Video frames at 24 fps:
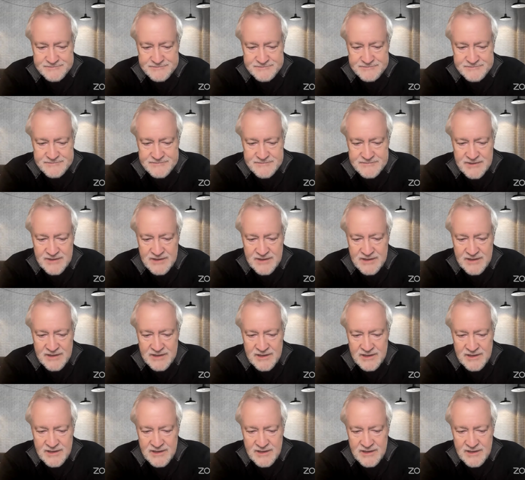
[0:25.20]

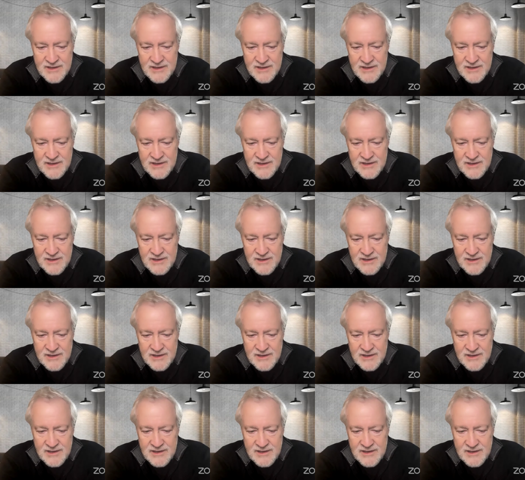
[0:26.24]
[no speech]